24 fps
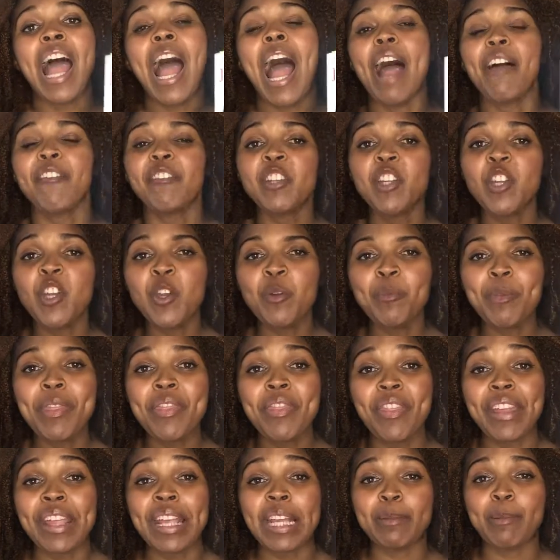Have you been
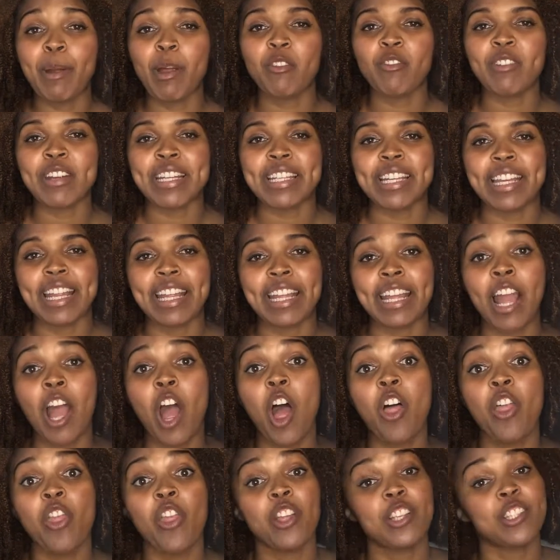thinking about reading
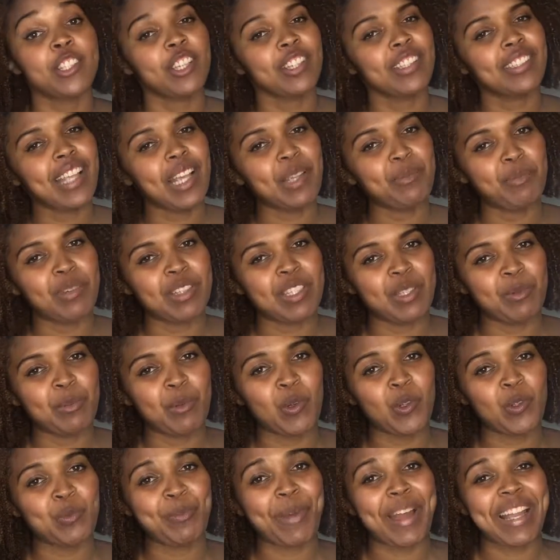The Success
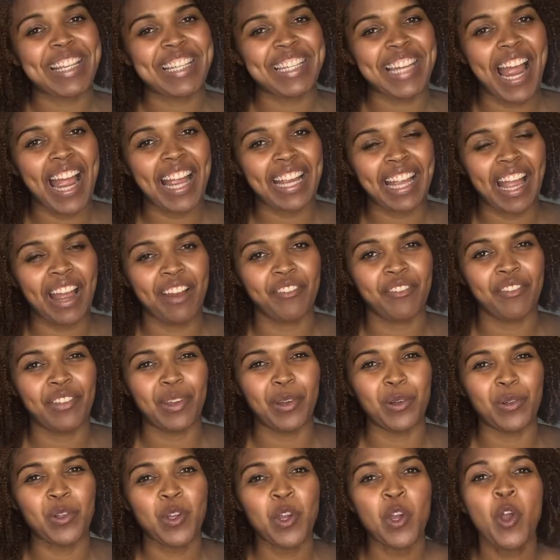Principles by Jack
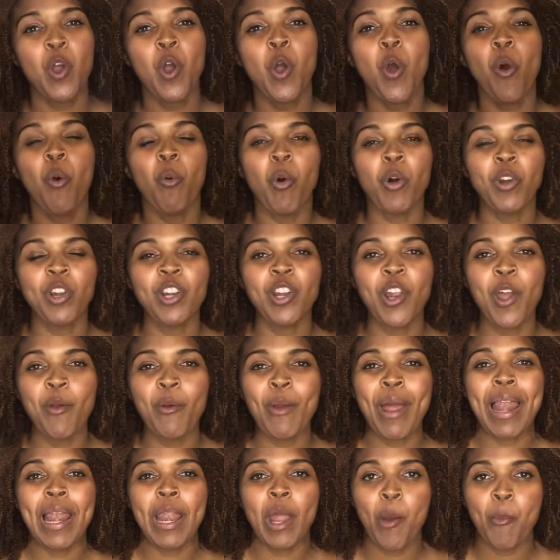Canfield? Want to know
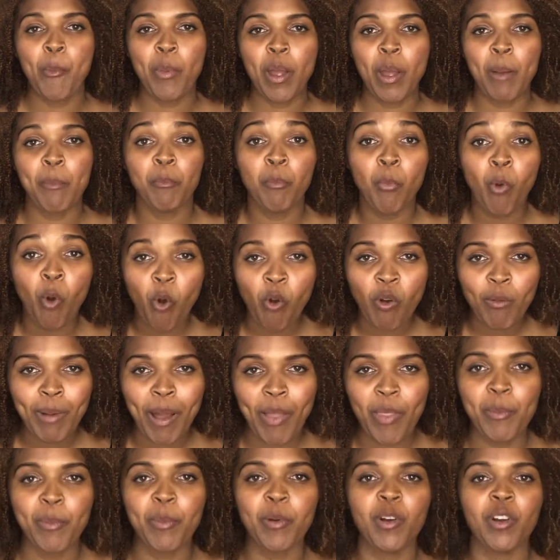a little bit more
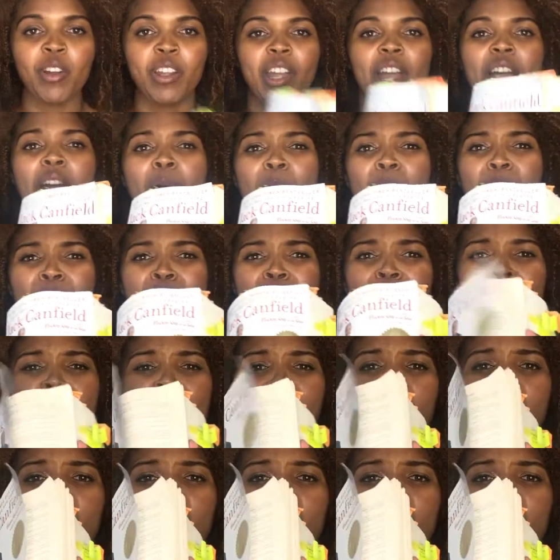about the book and whether it's